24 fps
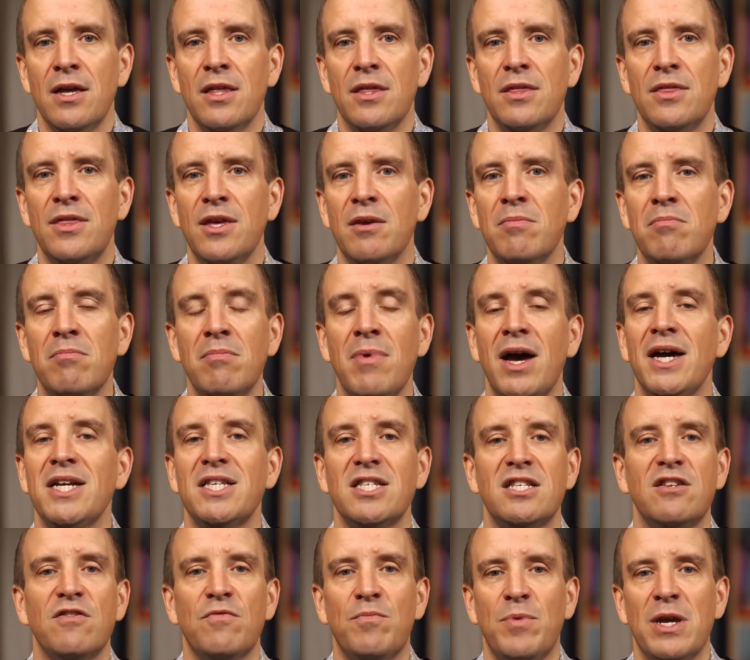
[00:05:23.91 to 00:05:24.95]
there
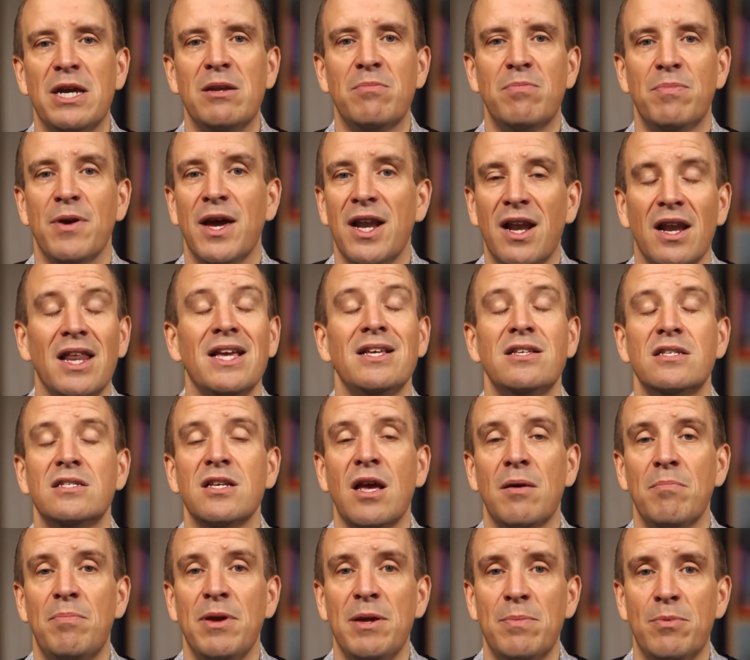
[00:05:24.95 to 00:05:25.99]
must have been at least
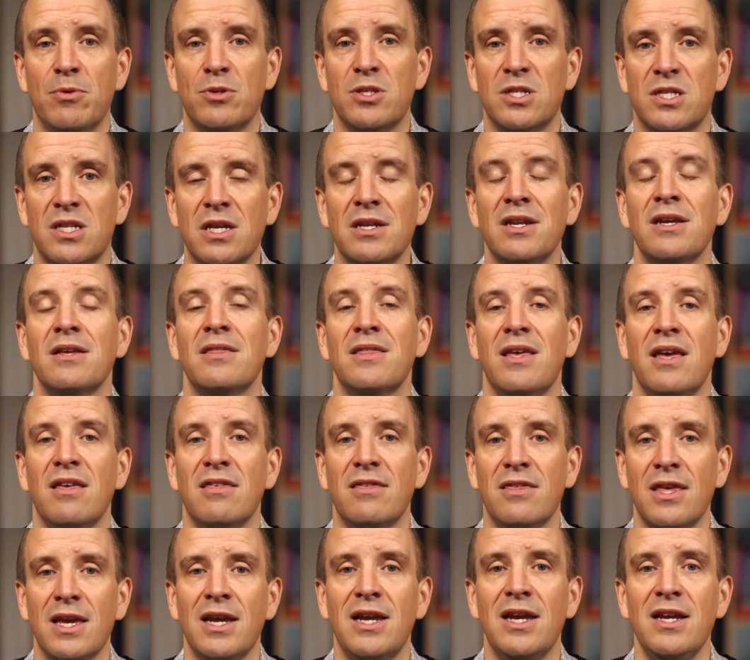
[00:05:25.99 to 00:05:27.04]
some people sitting there
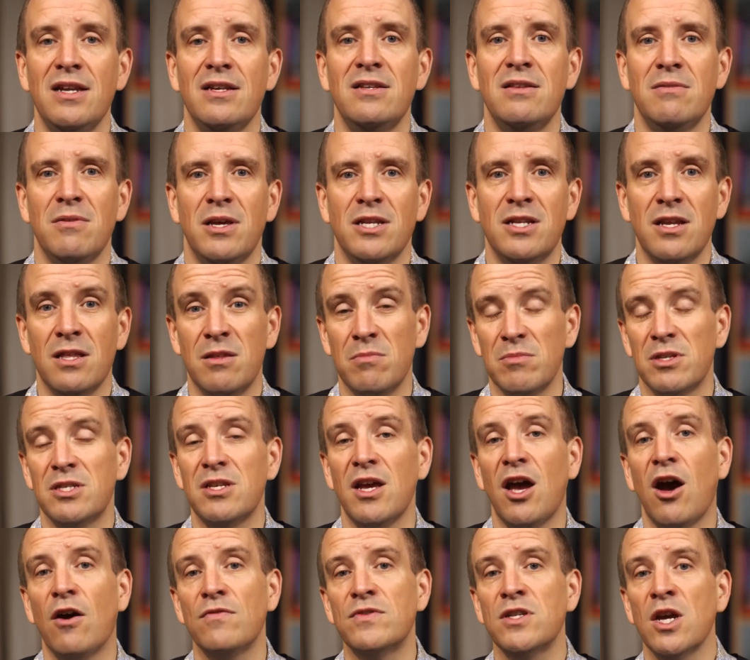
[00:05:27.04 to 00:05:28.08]
thinking to
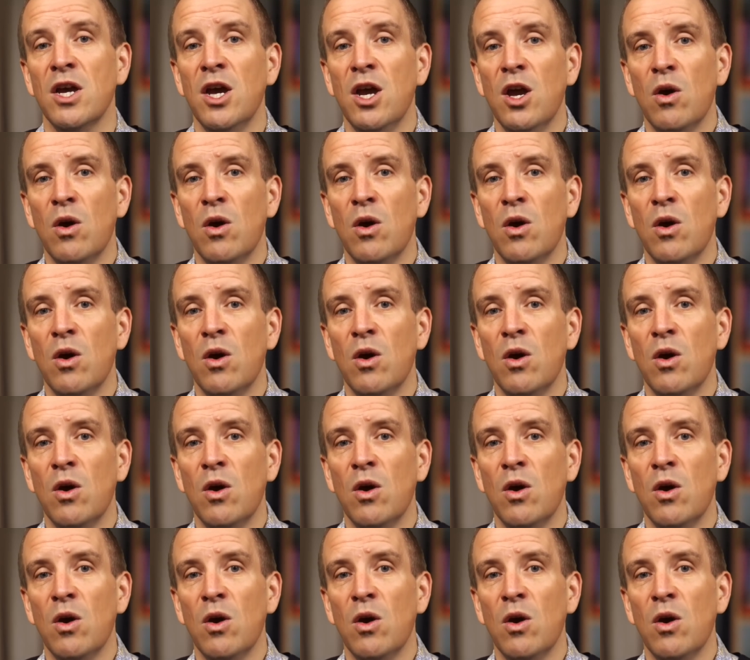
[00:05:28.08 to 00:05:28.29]
themselves,